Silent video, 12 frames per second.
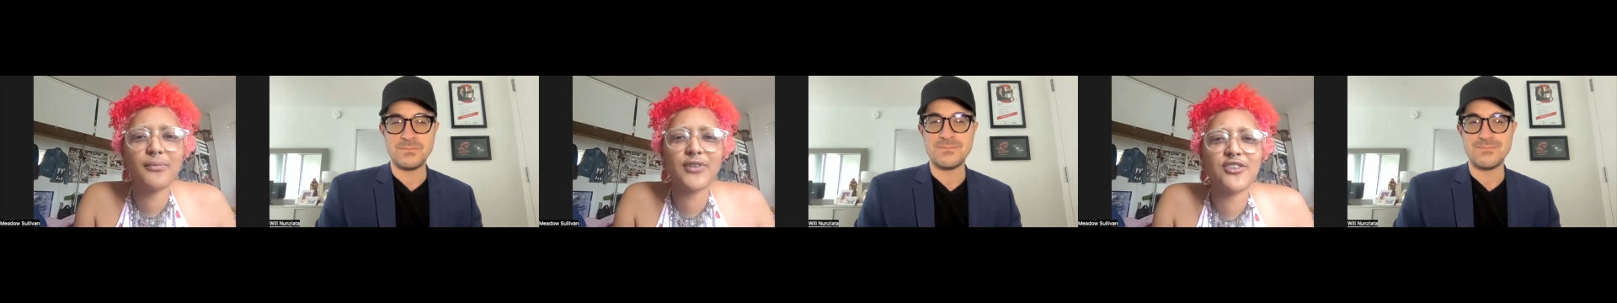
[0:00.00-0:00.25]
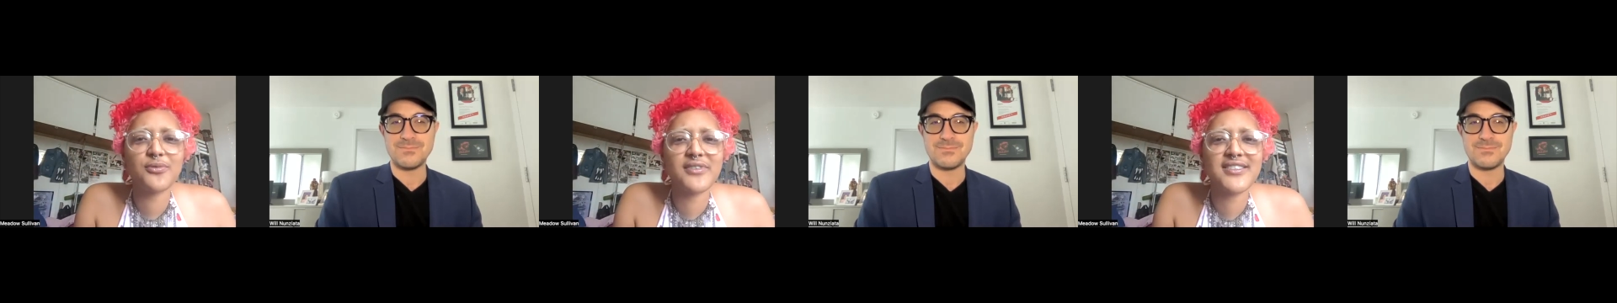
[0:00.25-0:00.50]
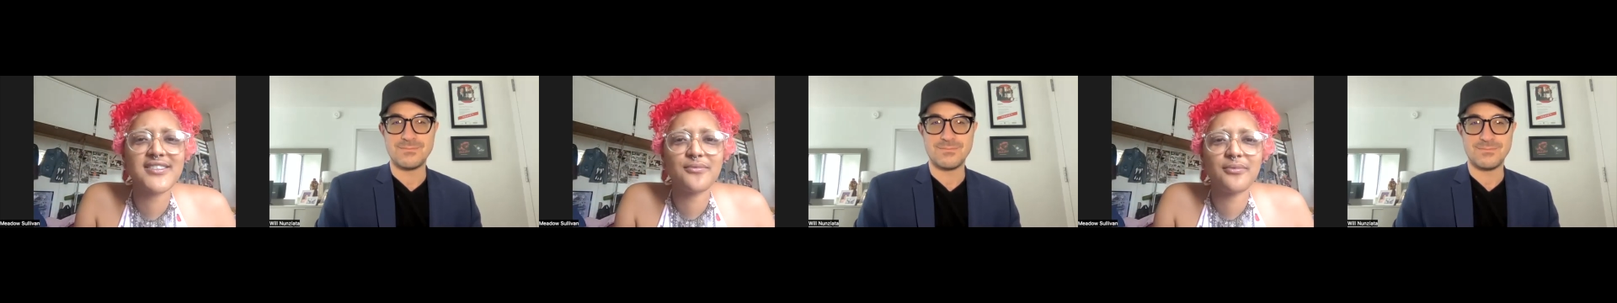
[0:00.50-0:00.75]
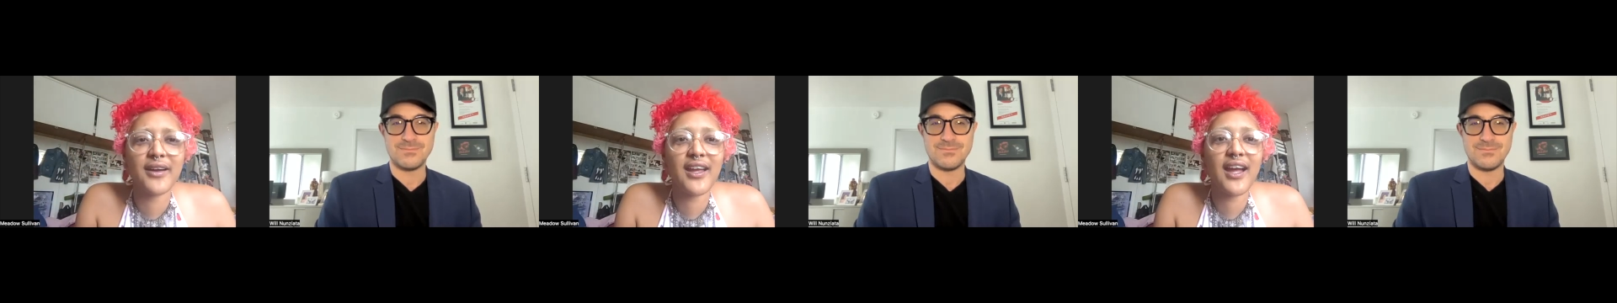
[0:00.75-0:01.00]
Speaker 1: and
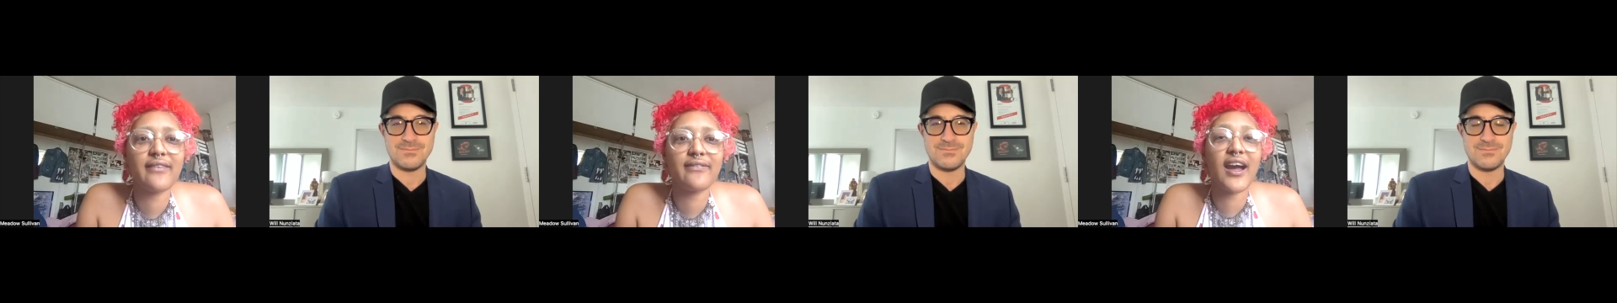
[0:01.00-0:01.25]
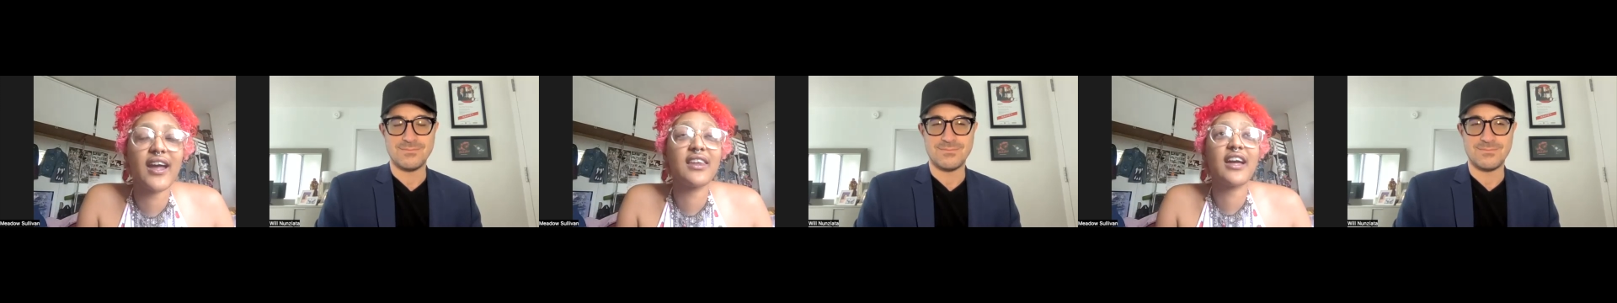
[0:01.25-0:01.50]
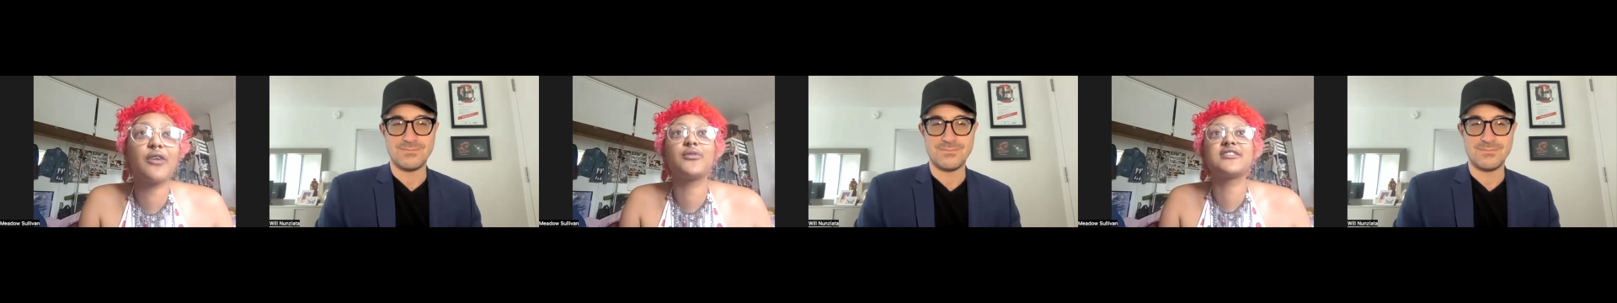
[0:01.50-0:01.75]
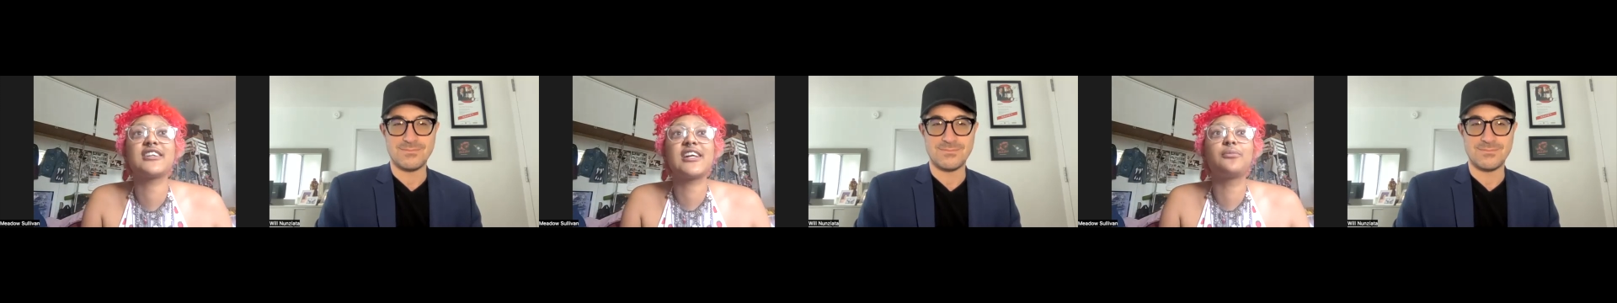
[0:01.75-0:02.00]
twisted way i i like
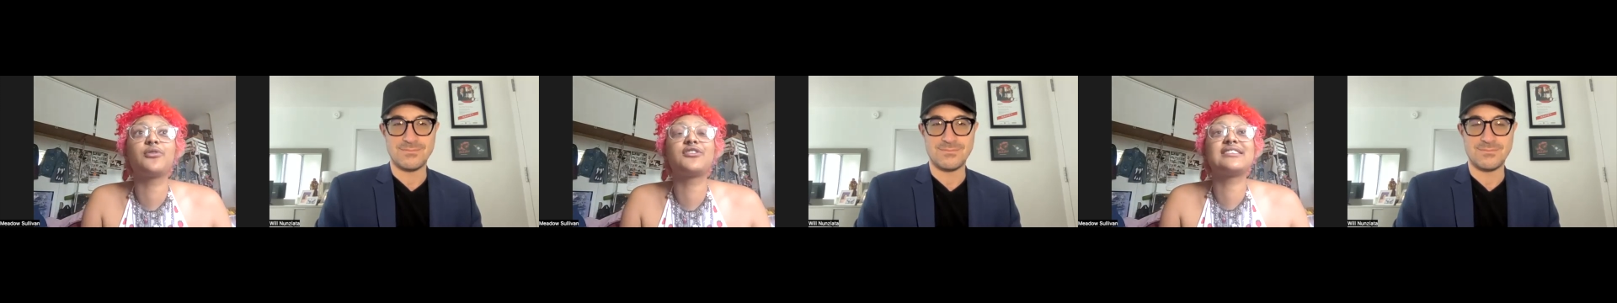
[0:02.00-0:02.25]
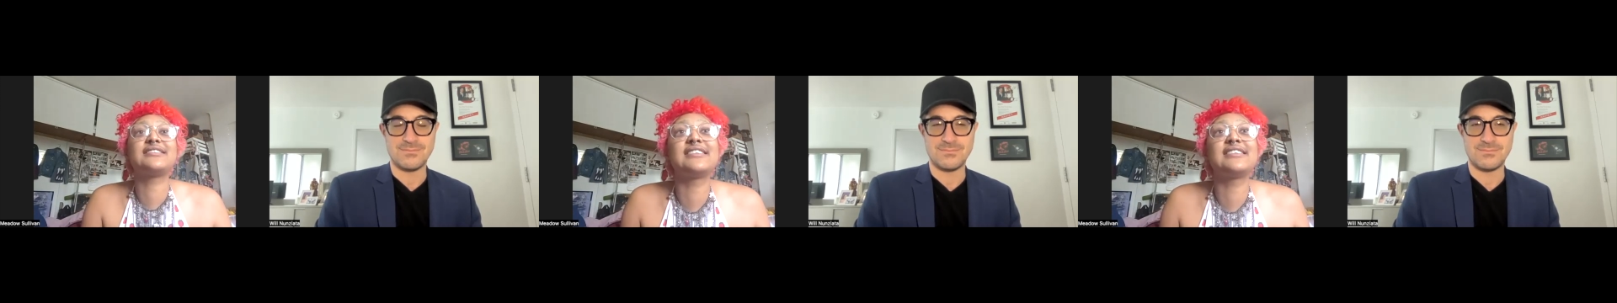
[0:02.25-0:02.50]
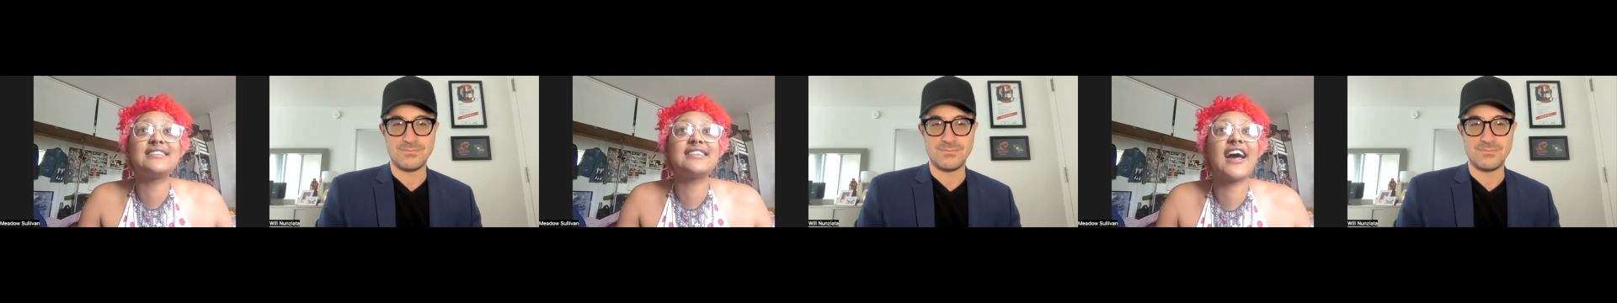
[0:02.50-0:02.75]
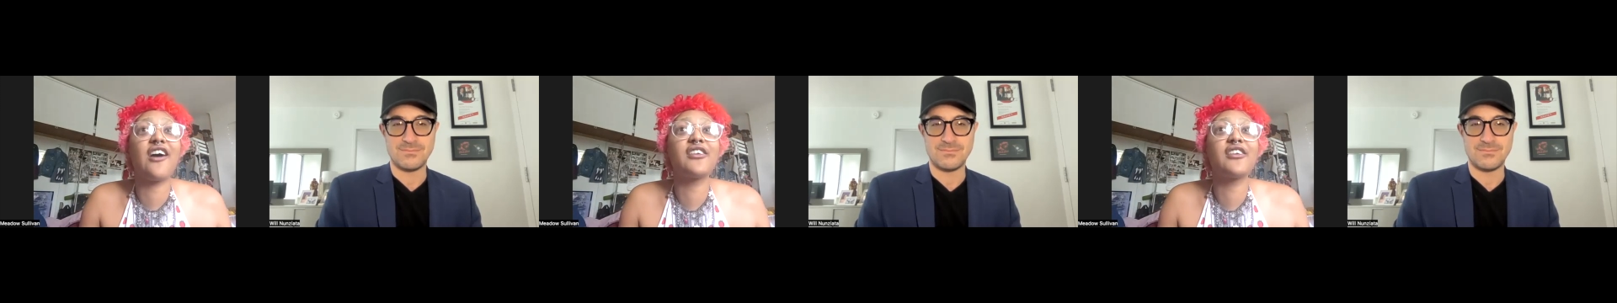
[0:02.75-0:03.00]
was able to sit
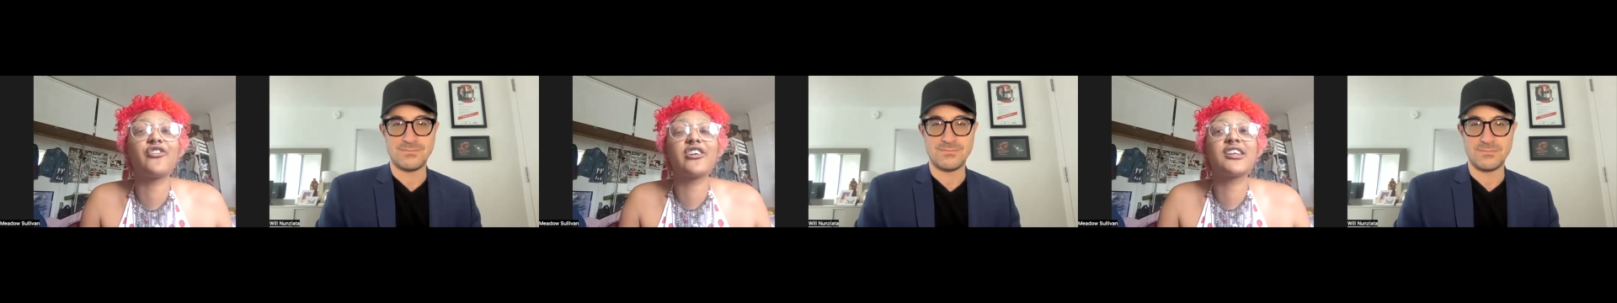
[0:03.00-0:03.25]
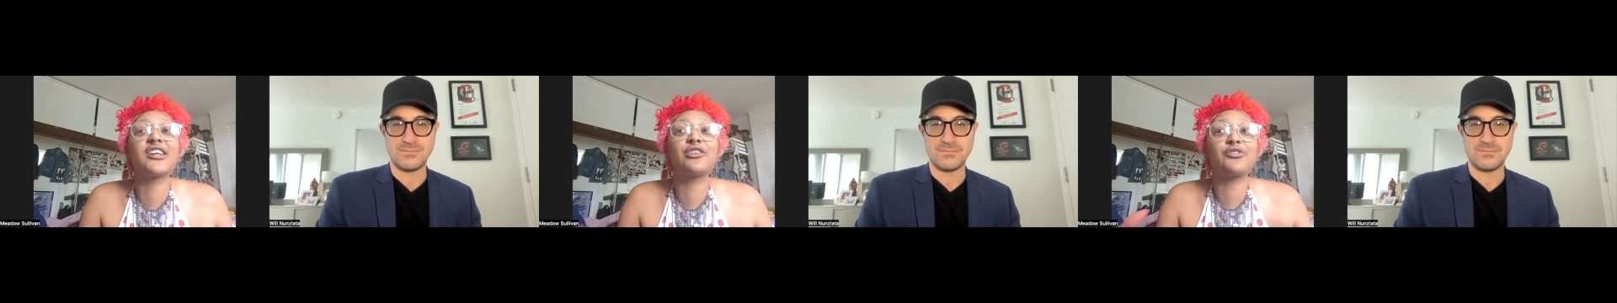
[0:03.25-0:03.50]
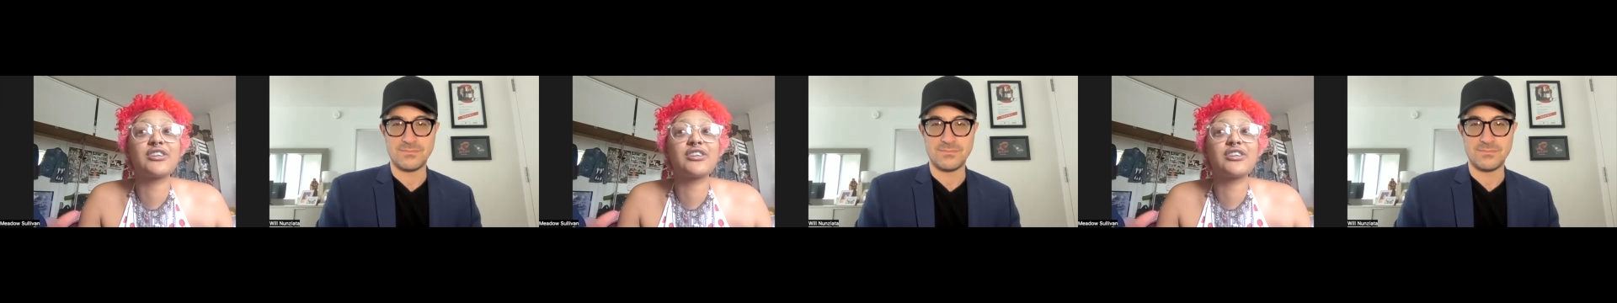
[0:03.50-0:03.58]
down and really